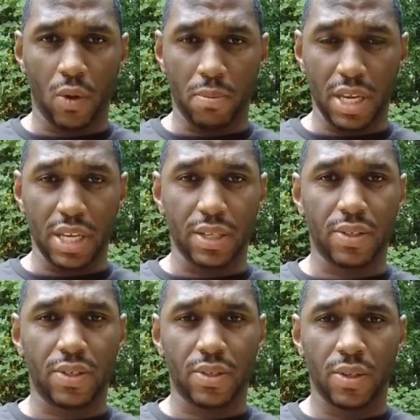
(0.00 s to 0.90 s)

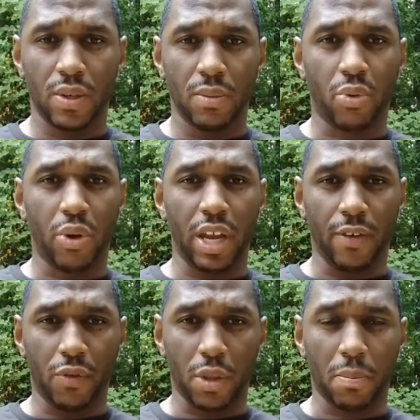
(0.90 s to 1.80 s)
obedience,
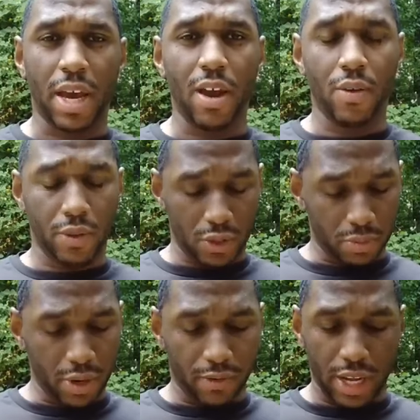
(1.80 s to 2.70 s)
praying for the power of the
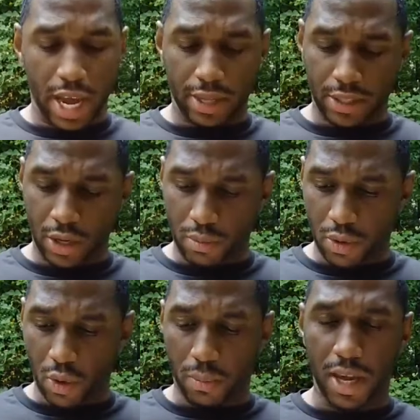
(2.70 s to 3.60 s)
Spirit of God to help
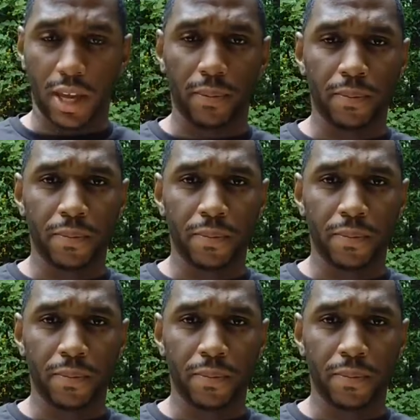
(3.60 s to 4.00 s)
you obey.